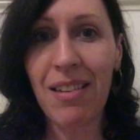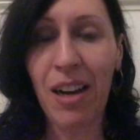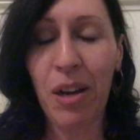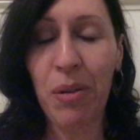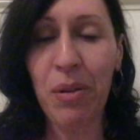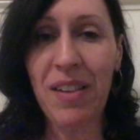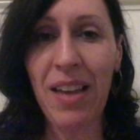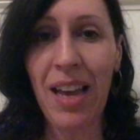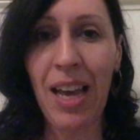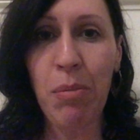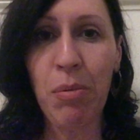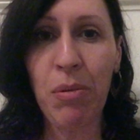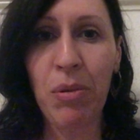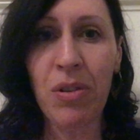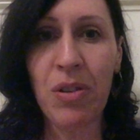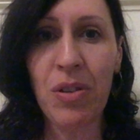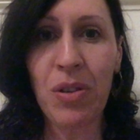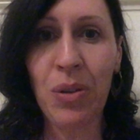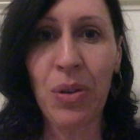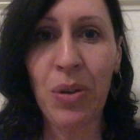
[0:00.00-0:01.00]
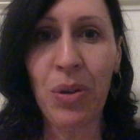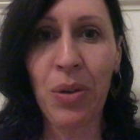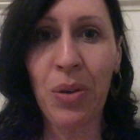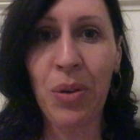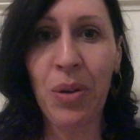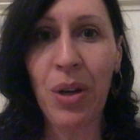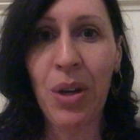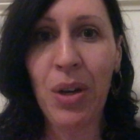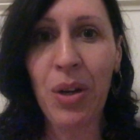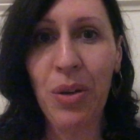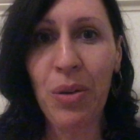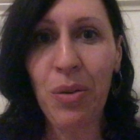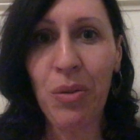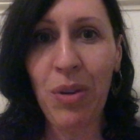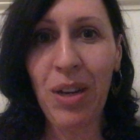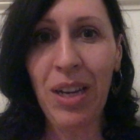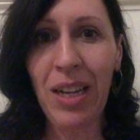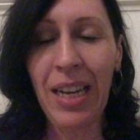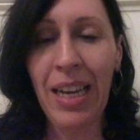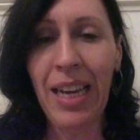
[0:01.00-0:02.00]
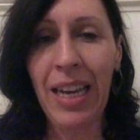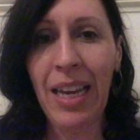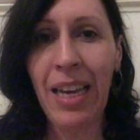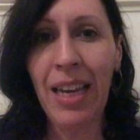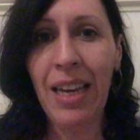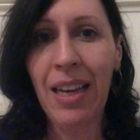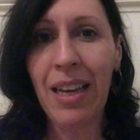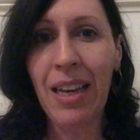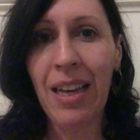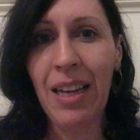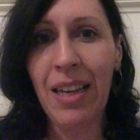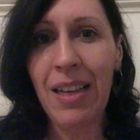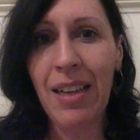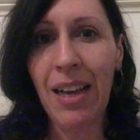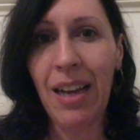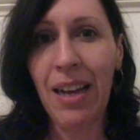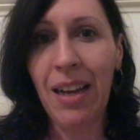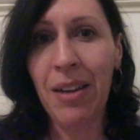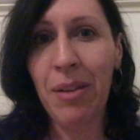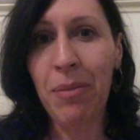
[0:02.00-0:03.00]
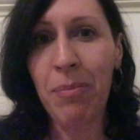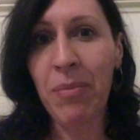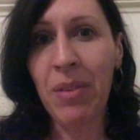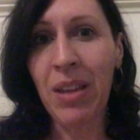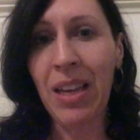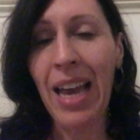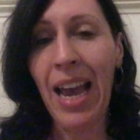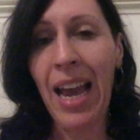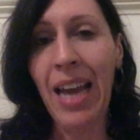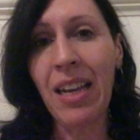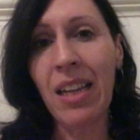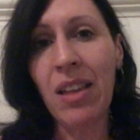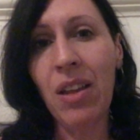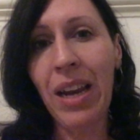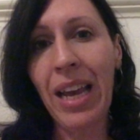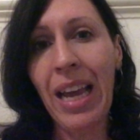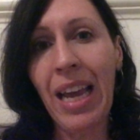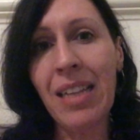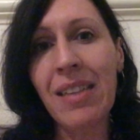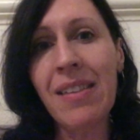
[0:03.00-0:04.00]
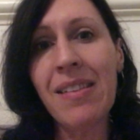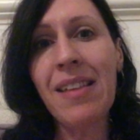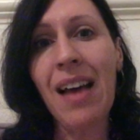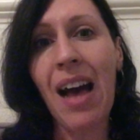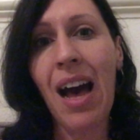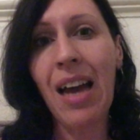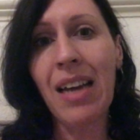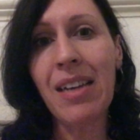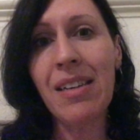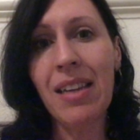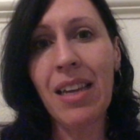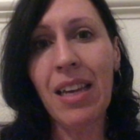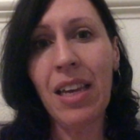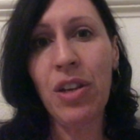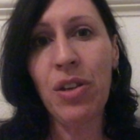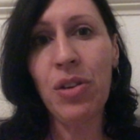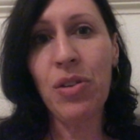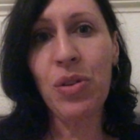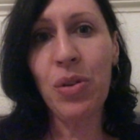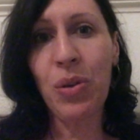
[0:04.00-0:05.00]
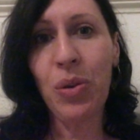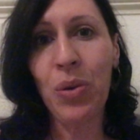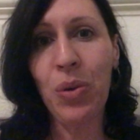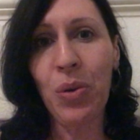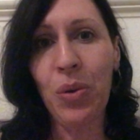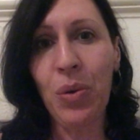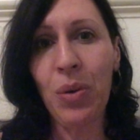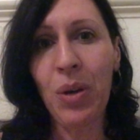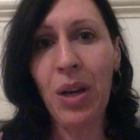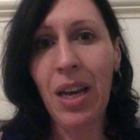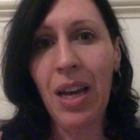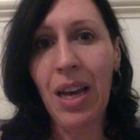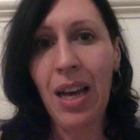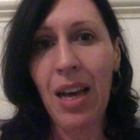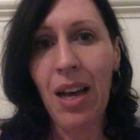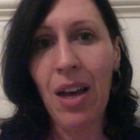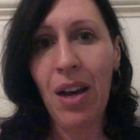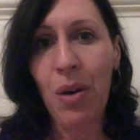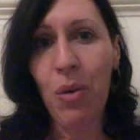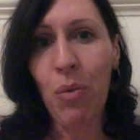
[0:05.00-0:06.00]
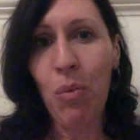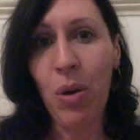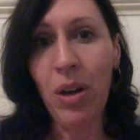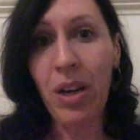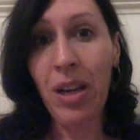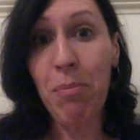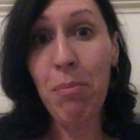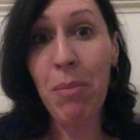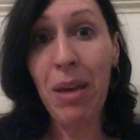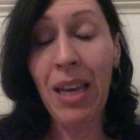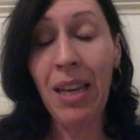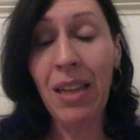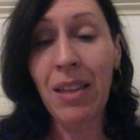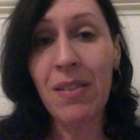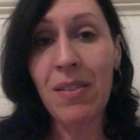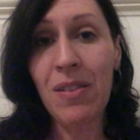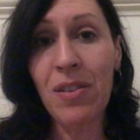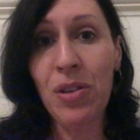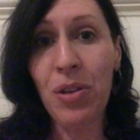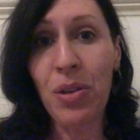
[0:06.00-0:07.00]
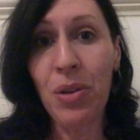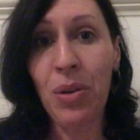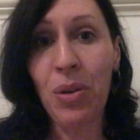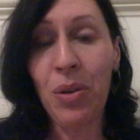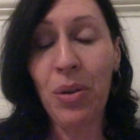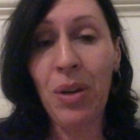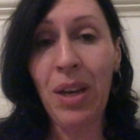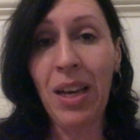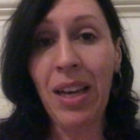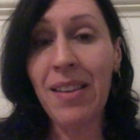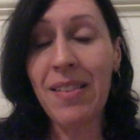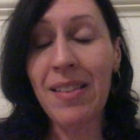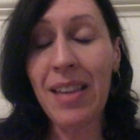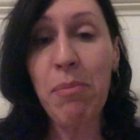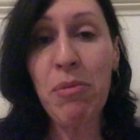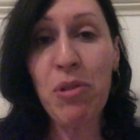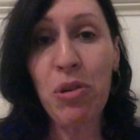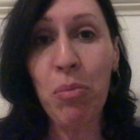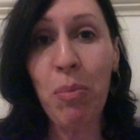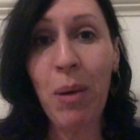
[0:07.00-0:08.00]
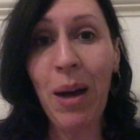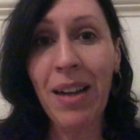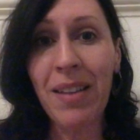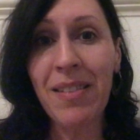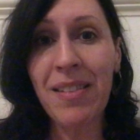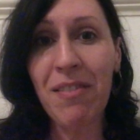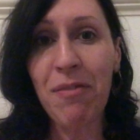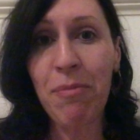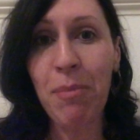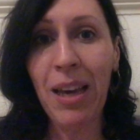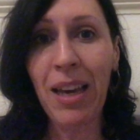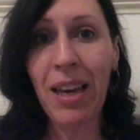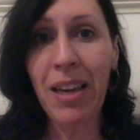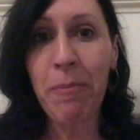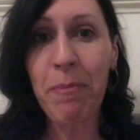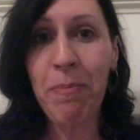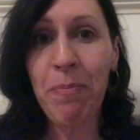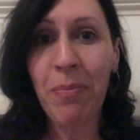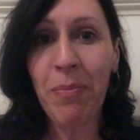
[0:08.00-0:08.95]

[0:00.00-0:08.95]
I was able to really gain a lot of insight into what it means to accept all parts of me.